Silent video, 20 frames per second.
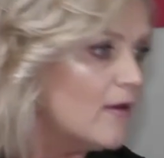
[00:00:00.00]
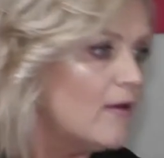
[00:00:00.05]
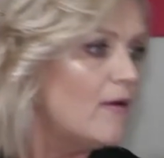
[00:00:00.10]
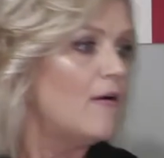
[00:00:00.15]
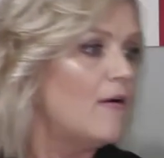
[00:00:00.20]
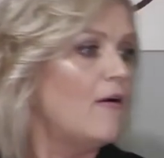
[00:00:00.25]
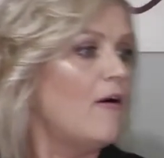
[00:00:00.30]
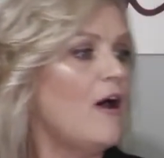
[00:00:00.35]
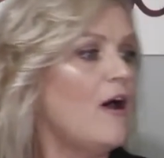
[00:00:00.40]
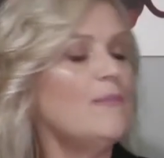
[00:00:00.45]

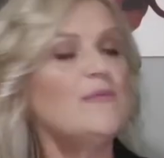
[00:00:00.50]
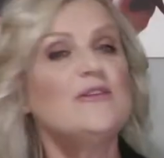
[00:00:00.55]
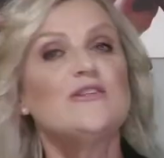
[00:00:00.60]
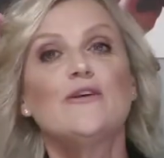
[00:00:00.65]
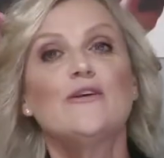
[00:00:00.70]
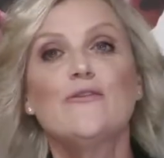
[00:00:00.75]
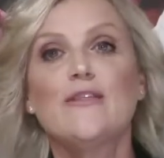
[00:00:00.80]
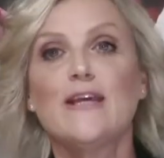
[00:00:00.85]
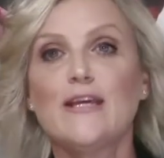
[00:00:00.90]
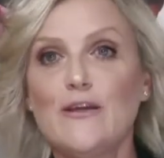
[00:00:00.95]
Hi
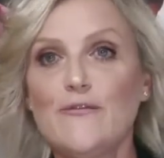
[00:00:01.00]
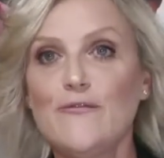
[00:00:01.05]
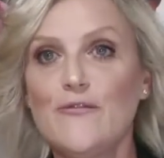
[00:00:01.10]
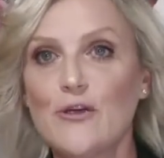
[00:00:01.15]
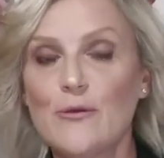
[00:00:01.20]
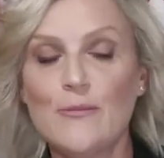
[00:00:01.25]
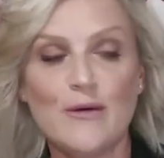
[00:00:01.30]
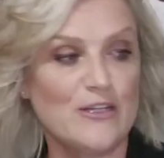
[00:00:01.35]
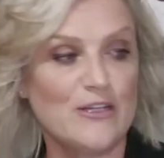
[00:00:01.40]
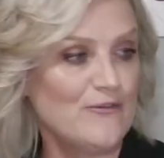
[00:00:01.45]
Michelle, thank you very
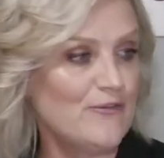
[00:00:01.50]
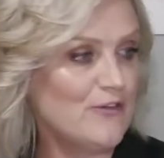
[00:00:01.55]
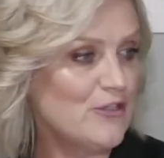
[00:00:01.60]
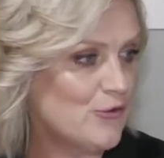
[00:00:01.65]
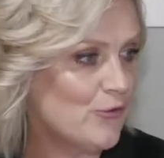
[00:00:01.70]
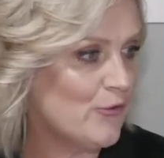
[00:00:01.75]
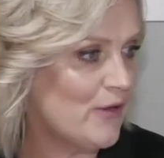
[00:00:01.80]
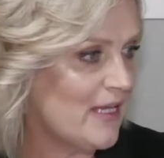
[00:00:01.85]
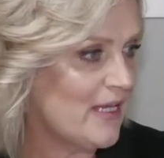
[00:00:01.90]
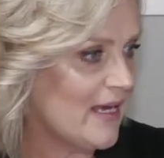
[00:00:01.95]
much for
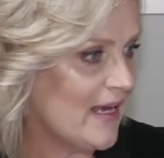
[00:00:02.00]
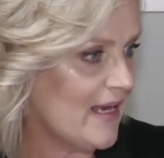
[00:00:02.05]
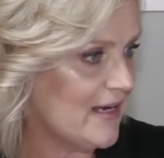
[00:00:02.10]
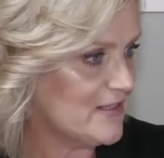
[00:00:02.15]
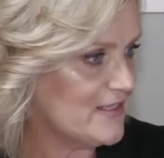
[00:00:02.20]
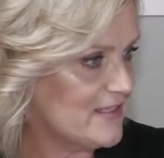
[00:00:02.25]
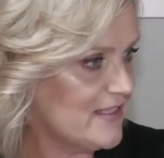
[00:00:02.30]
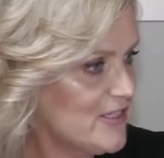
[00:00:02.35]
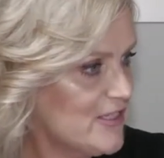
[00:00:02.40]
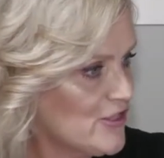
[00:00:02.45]
joining our
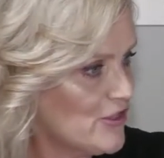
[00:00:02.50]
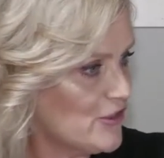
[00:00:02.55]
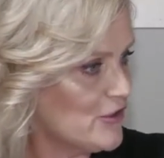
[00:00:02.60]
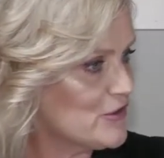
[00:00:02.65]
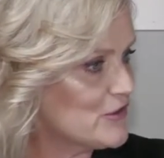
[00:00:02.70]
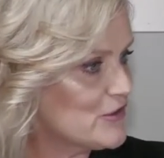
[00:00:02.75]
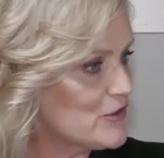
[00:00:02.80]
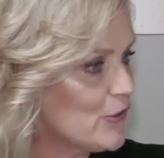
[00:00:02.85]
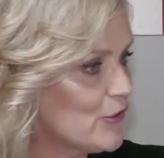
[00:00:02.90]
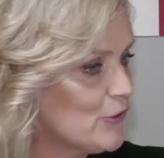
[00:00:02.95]
session.
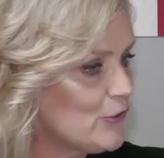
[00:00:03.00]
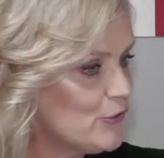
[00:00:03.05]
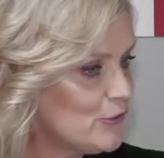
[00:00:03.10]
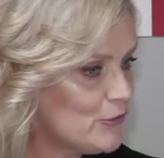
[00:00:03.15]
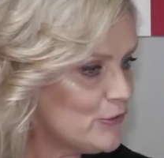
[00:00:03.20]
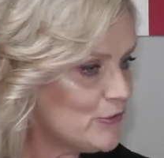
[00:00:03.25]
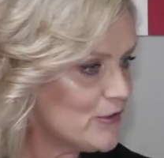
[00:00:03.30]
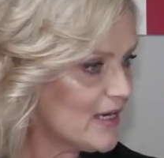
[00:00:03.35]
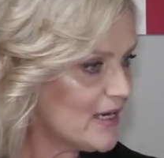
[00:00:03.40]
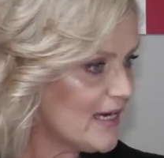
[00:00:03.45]
So
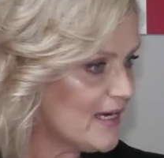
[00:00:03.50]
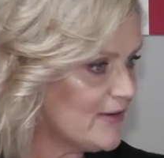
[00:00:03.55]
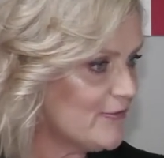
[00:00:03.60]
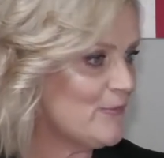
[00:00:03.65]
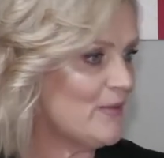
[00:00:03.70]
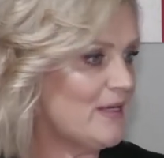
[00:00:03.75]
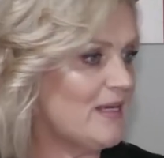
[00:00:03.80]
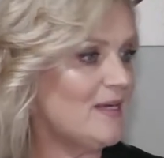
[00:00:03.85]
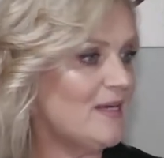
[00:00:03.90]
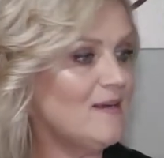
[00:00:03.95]
you gave
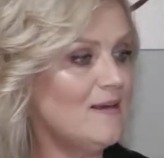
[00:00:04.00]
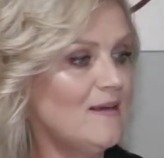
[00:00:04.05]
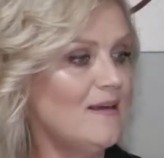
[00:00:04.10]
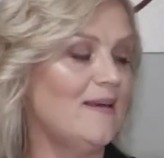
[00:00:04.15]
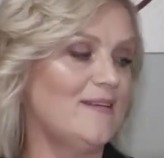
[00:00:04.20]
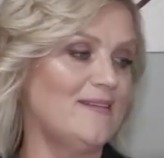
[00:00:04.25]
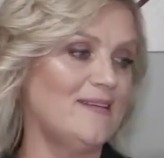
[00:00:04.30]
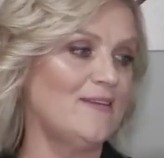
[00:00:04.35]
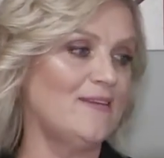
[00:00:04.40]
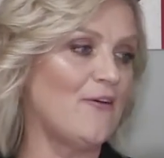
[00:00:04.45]
me,
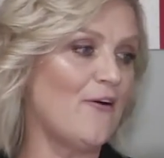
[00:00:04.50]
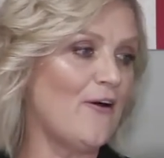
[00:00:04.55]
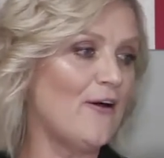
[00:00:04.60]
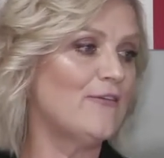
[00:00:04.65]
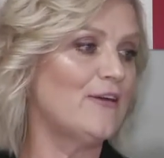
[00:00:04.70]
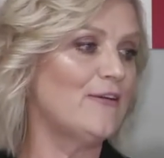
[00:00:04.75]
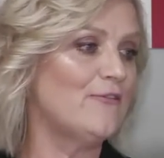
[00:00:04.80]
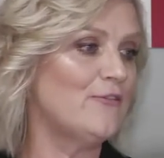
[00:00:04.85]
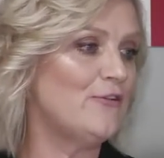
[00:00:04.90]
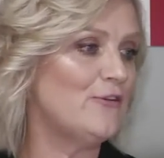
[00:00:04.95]
as in I've
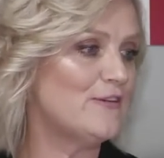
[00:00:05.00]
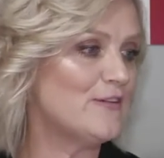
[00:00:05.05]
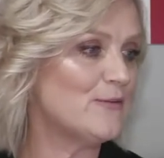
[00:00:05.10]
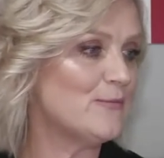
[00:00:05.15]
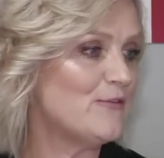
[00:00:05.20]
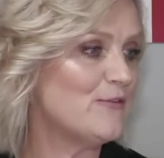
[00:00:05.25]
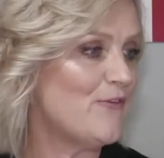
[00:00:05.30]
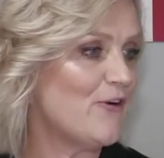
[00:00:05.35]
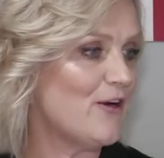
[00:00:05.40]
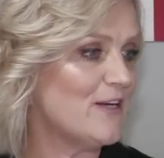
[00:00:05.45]
given you some
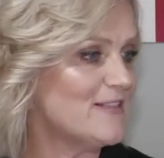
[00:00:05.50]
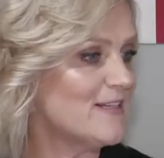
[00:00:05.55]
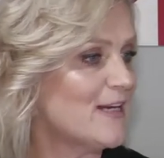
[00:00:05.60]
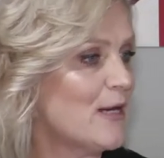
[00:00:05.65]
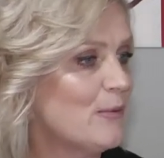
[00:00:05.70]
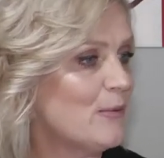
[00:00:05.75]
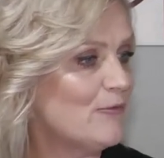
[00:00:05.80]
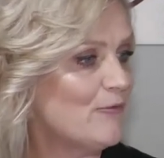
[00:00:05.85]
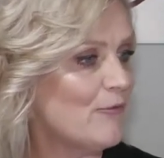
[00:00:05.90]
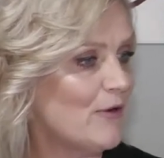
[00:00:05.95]
advice a
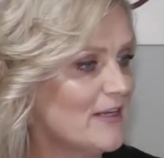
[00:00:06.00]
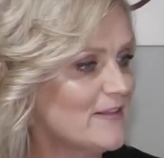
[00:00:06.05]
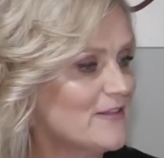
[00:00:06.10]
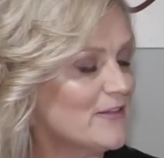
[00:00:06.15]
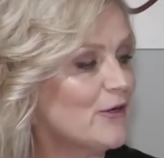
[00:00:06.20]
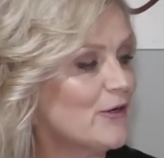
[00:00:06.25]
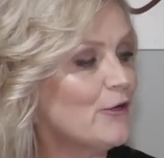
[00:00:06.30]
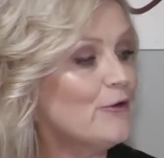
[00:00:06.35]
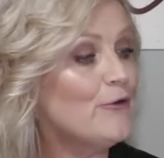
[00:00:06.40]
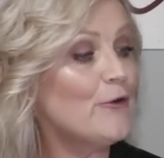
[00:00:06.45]
couple of weeks
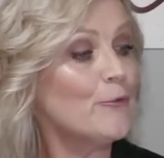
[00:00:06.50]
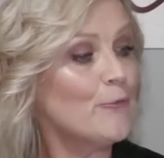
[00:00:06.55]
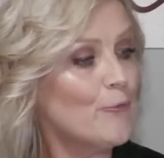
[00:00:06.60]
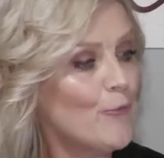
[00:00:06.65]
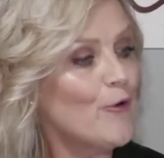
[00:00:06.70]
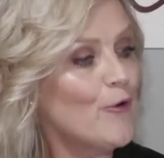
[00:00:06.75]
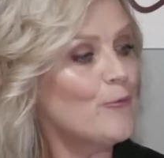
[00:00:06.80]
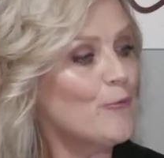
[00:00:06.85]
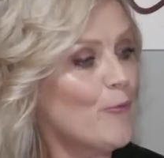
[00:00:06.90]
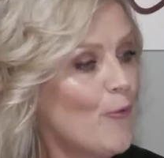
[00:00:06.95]
ago on
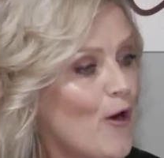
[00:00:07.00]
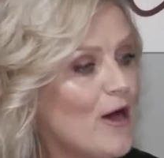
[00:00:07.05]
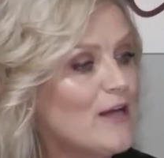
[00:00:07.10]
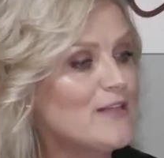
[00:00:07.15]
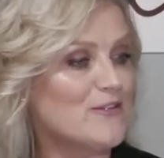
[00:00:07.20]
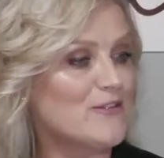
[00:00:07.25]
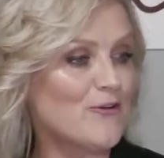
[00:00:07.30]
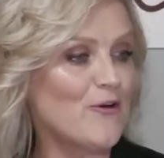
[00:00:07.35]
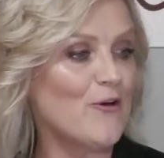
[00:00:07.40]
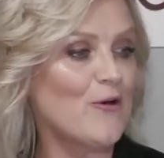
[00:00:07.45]
what
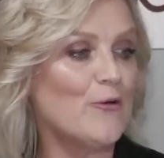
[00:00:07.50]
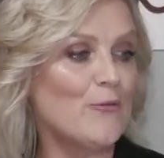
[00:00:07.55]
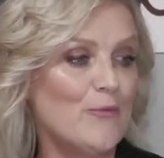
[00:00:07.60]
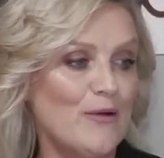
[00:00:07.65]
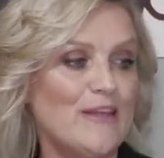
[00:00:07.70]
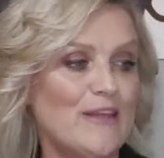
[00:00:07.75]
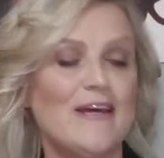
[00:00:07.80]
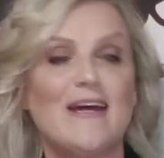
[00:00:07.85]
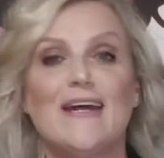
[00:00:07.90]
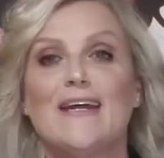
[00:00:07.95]
whites go
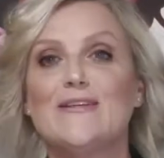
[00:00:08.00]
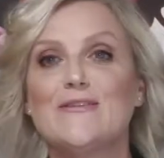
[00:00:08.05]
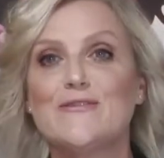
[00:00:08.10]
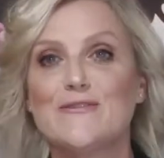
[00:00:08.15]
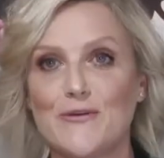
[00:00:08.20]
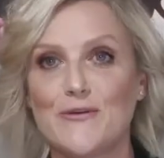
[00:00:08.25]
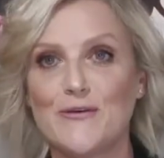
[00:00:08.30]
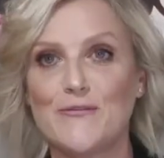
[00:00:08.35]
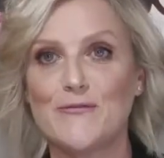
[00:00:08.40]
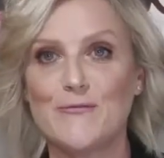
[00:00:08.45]
with a
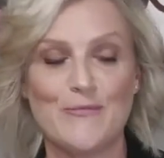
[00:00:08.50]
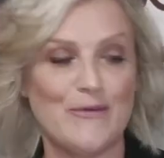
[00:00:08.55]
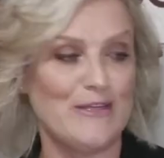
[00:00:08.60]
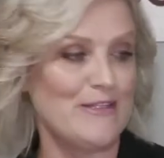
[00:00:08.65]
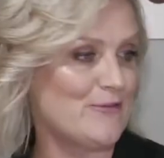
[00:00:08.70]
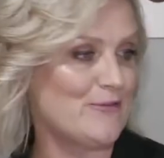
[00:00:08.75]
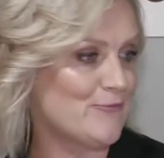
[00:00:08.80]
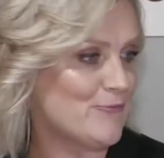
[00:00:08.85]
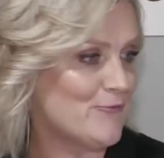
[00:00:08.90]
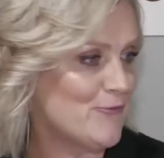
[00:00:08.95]
surf
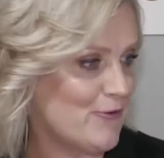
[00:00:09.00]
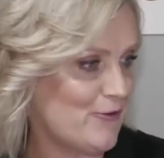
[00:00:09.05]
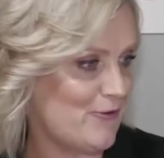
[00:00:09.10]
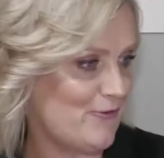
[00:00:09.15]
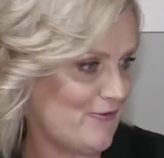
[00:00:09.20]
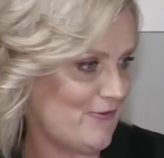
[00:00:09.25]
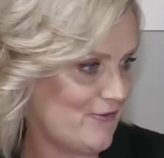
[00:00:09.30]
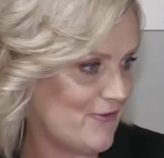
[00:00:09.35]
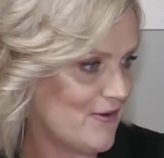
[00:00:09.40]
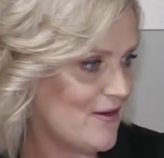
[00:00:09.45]
mist
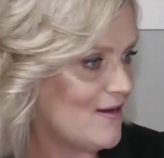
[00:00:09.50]
roof.